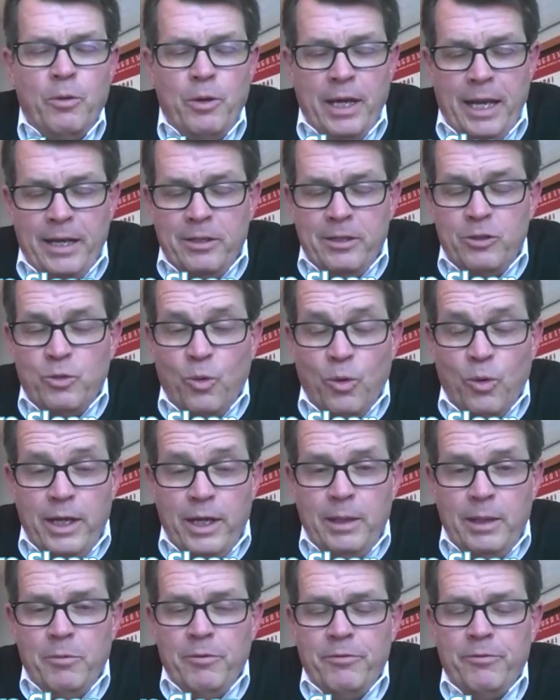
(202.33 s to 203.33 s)
We had it in
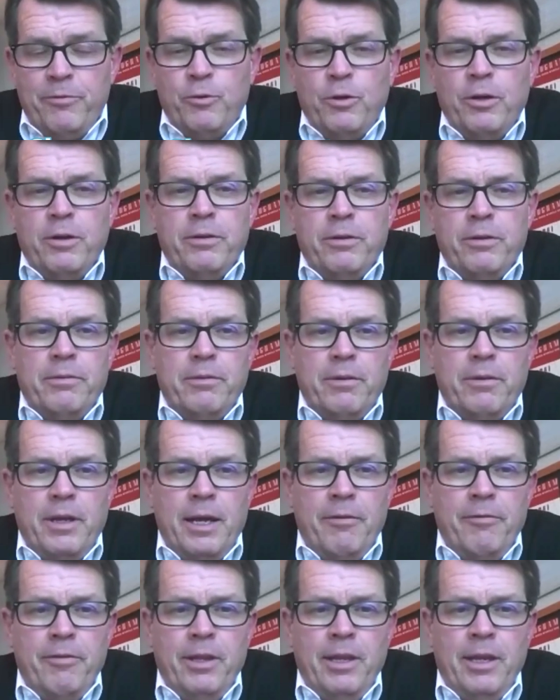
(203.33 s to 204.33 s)
twenty before
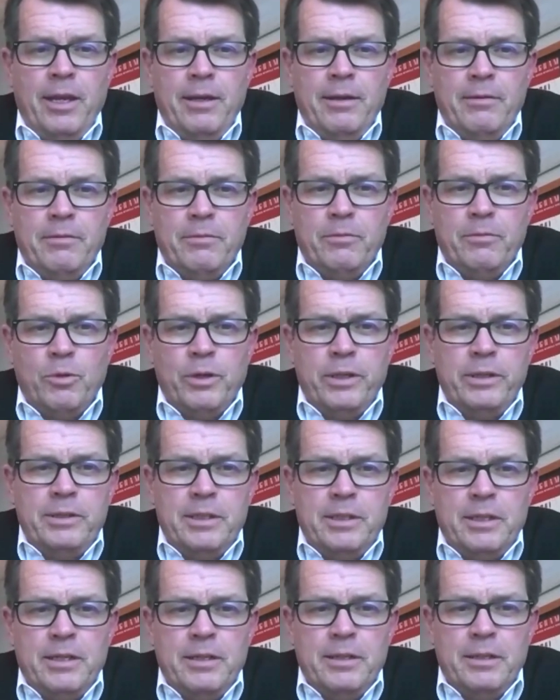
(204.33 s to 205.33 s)
everything went
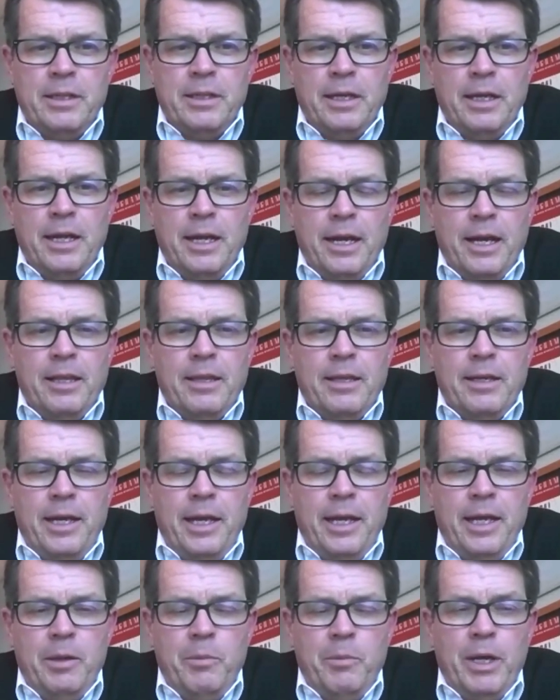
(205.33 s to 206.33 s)
to hell in
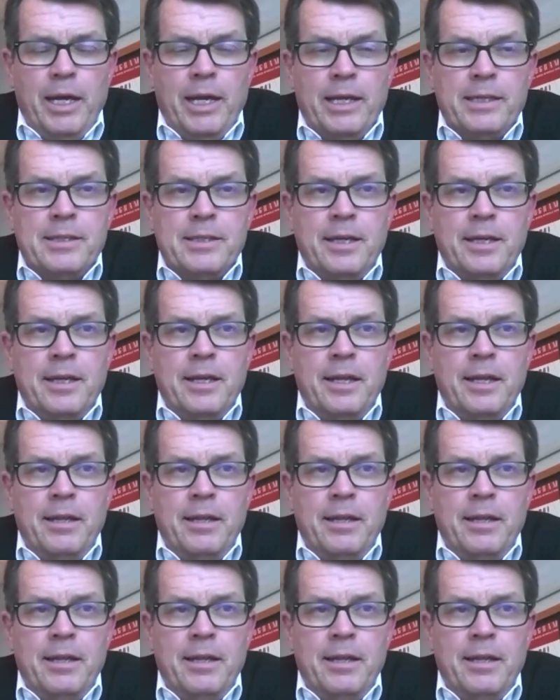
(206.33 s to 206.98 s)
a handbasket.